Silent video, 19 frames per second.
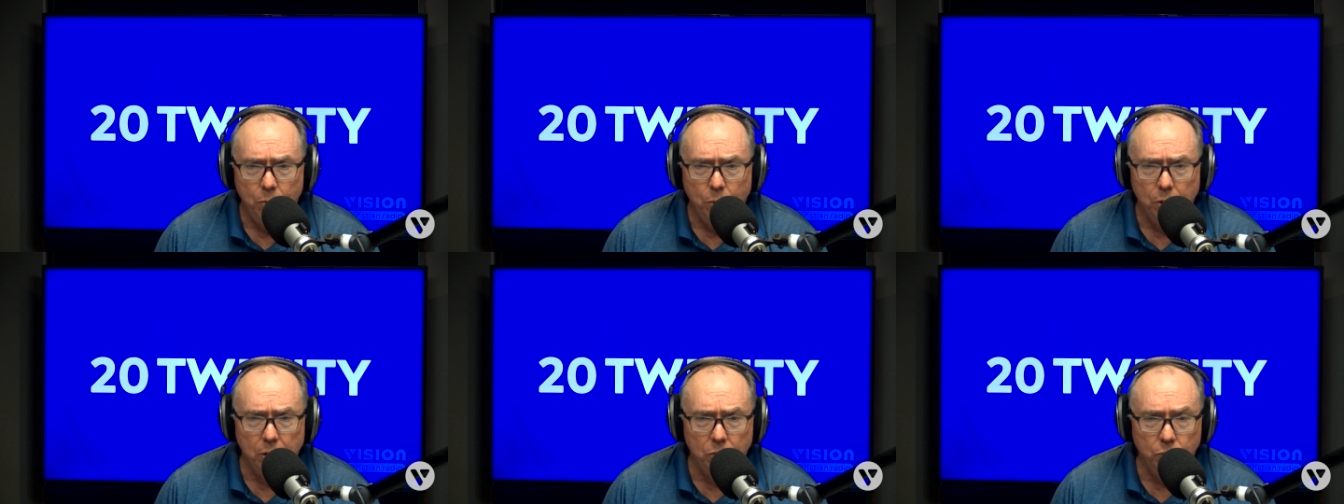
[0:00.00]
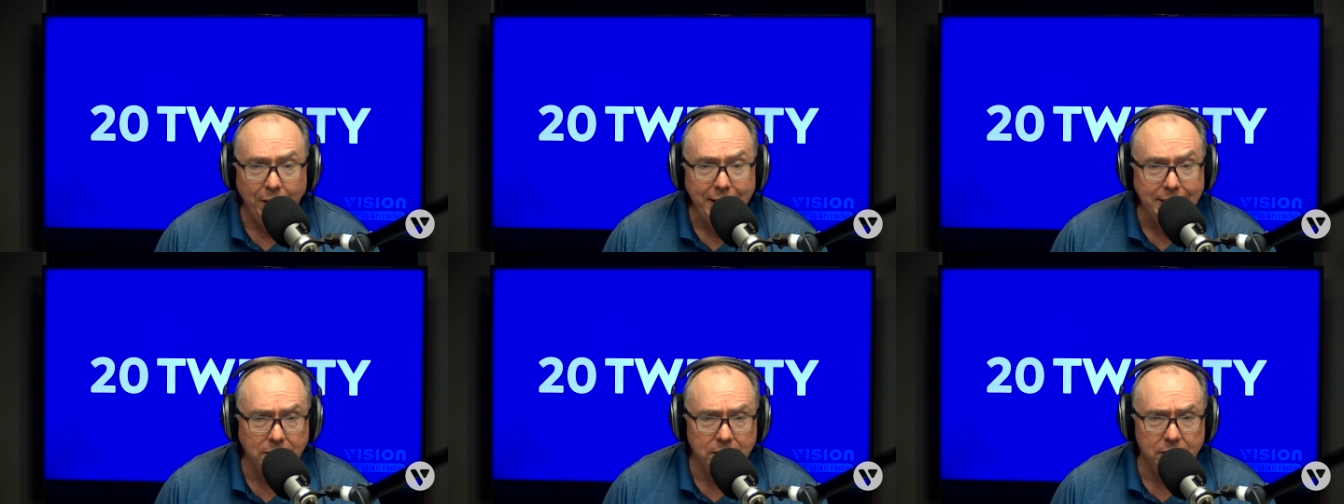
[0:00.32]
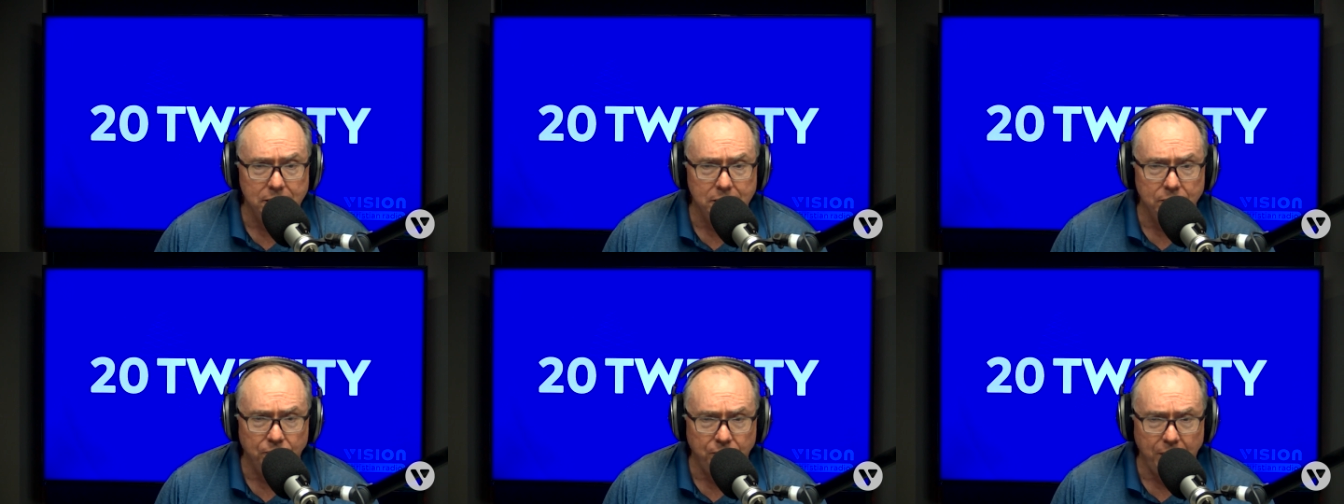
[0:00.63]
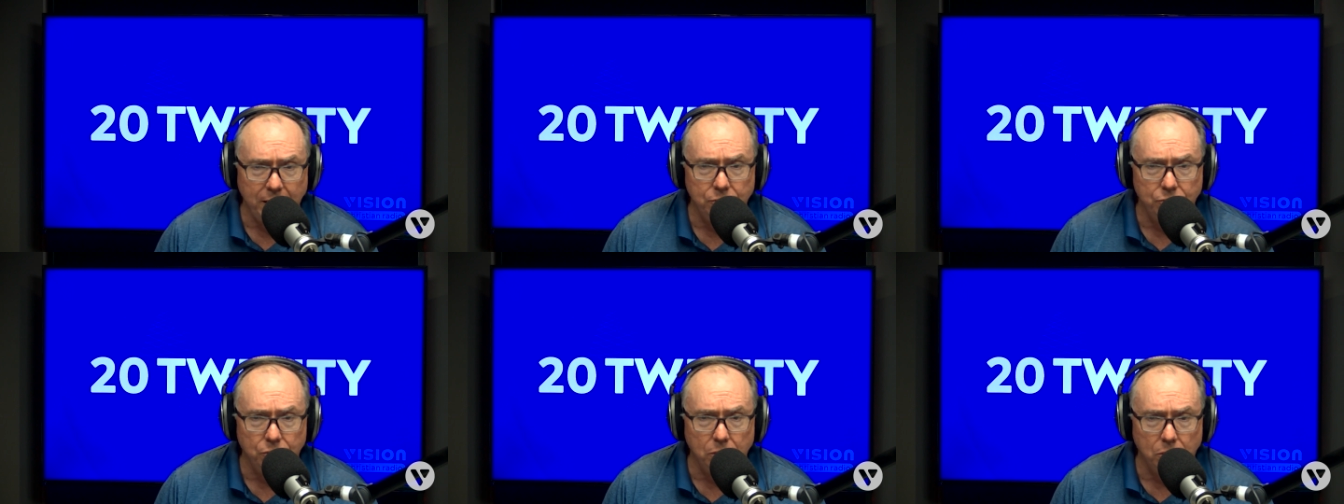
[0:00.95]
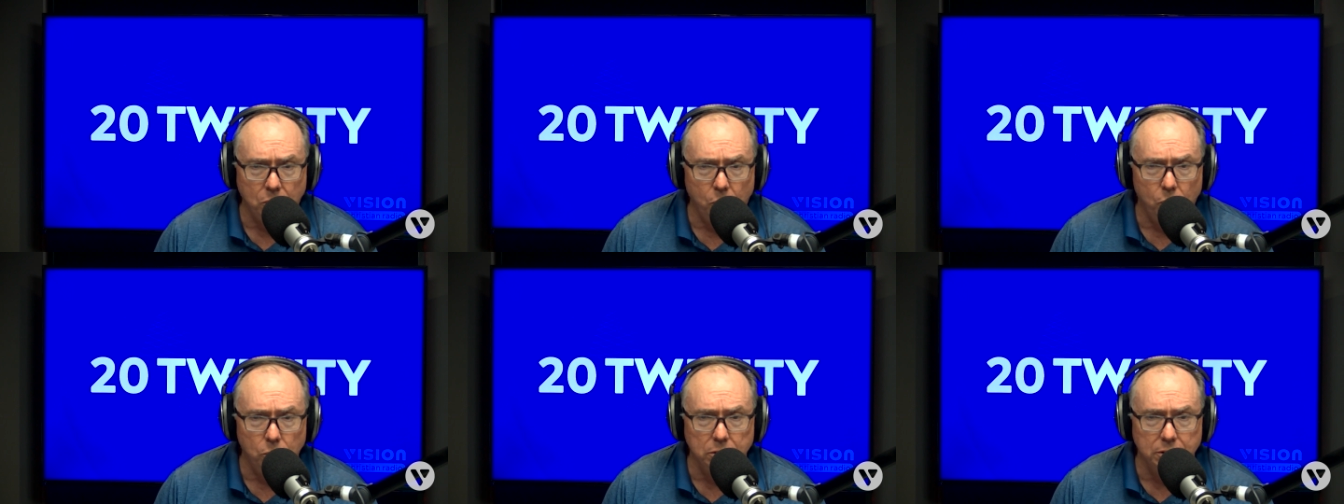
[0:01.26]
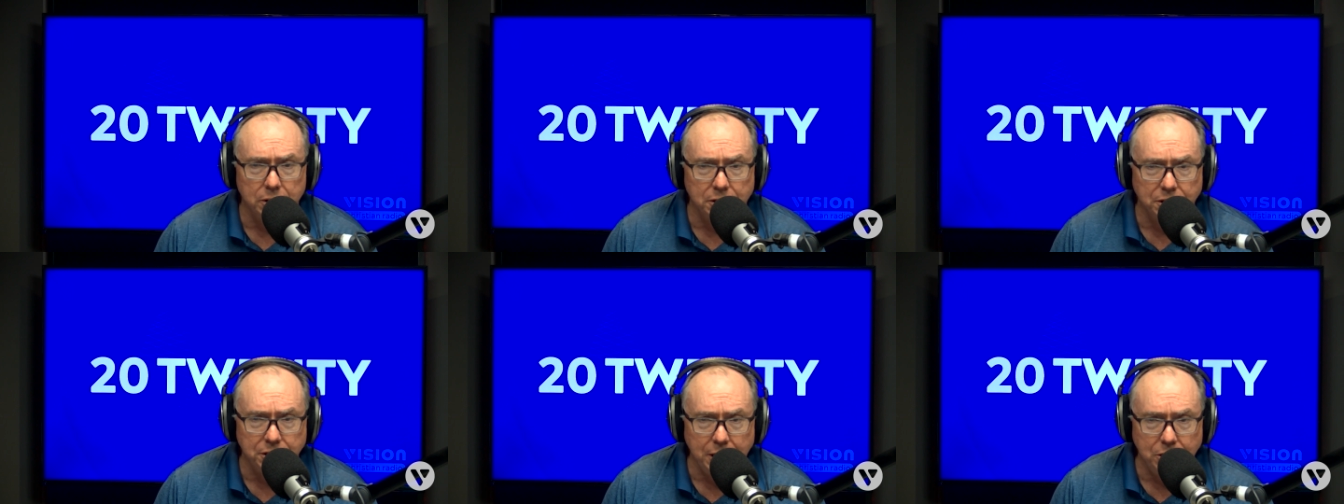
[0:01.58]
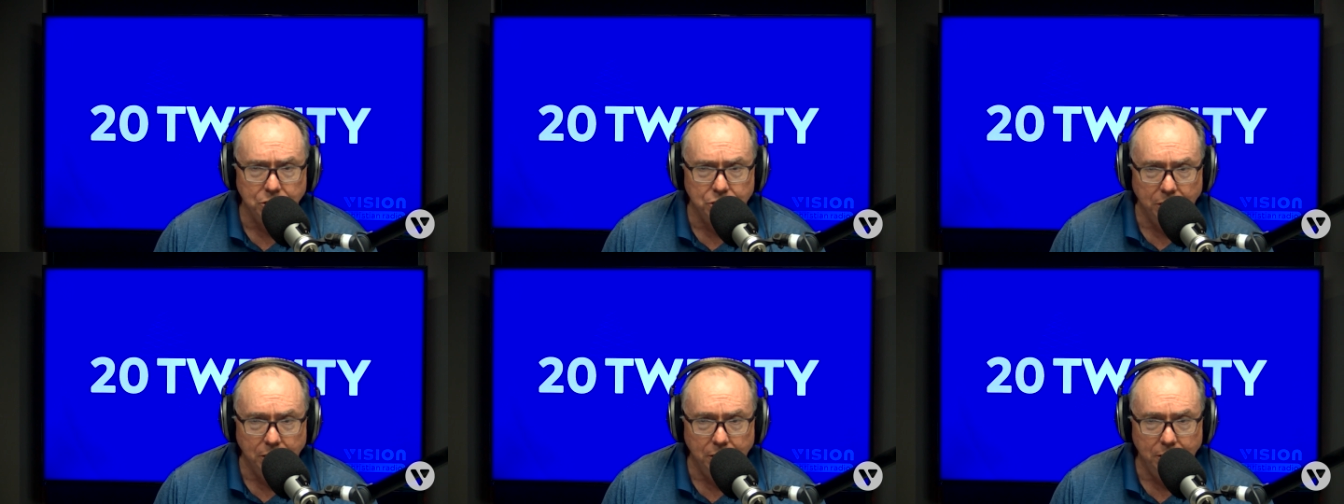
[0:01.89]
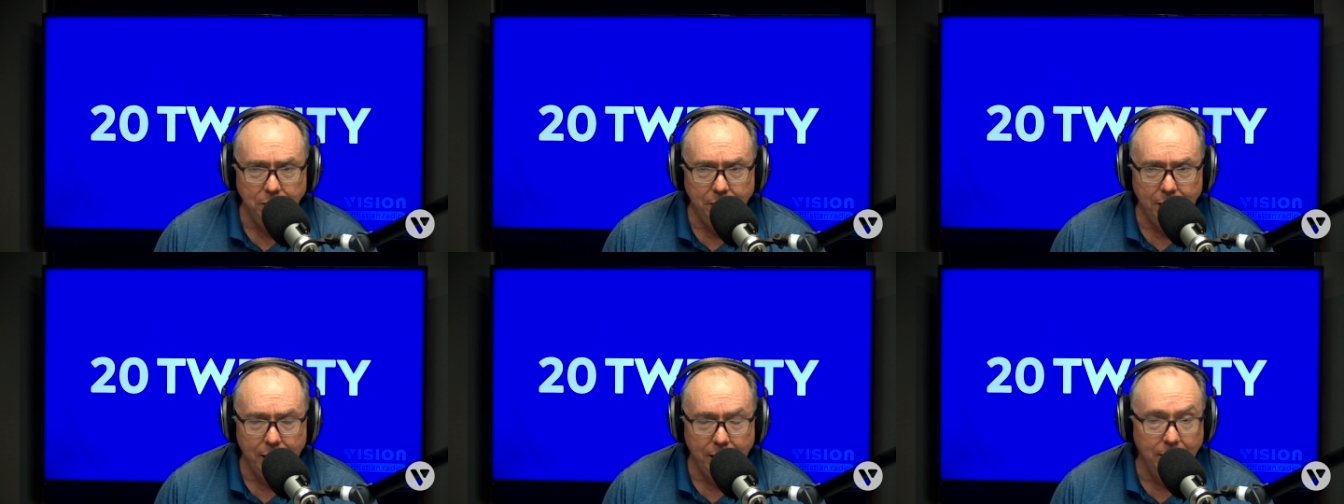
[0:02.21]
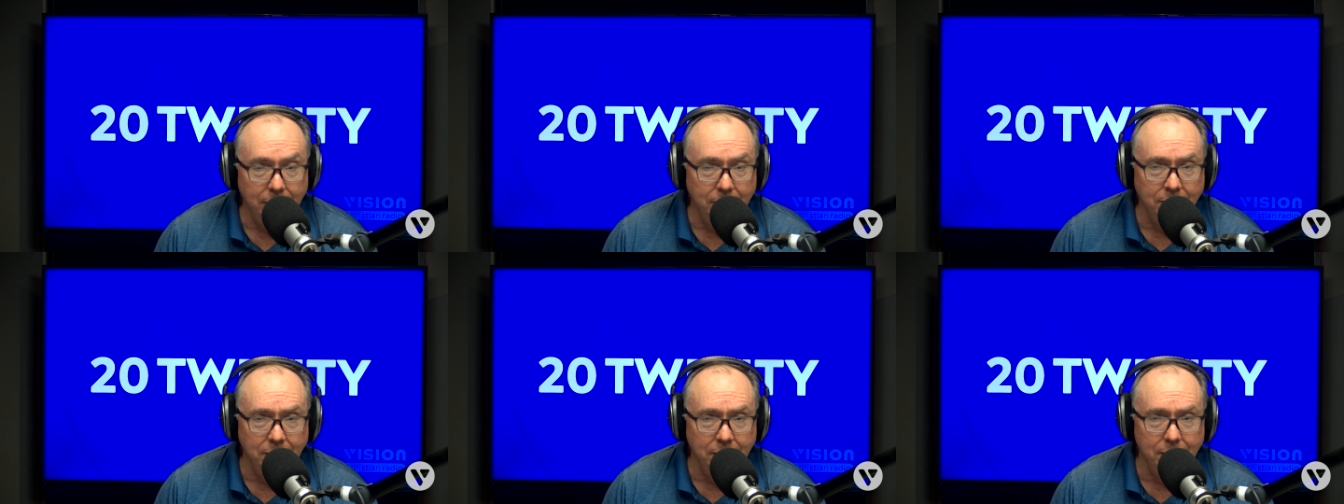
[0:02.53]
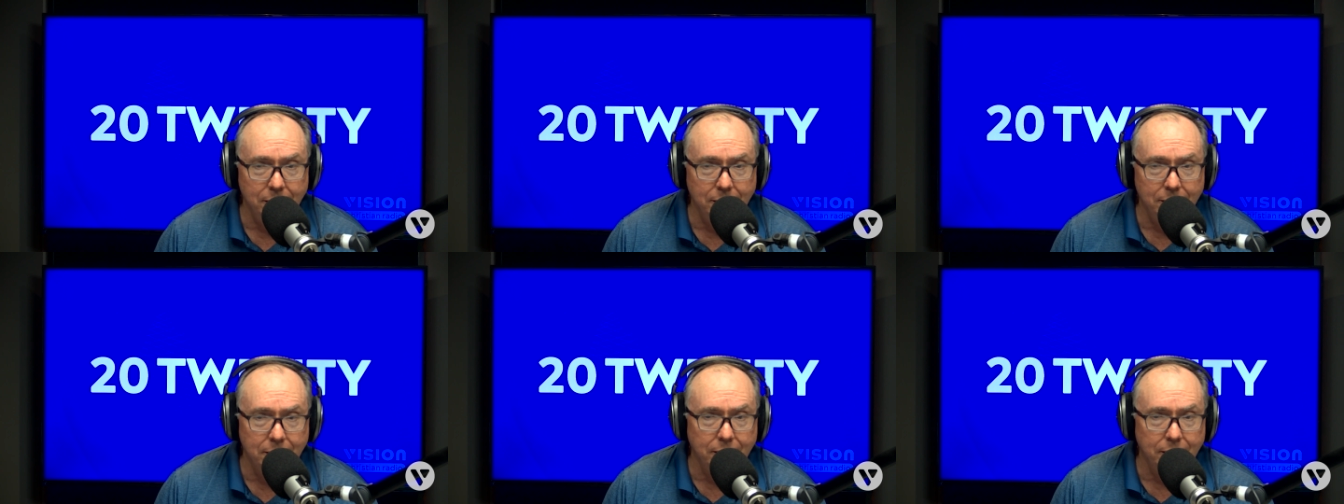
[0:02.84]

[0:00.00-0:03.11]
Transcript: Well, a recent federal court decision in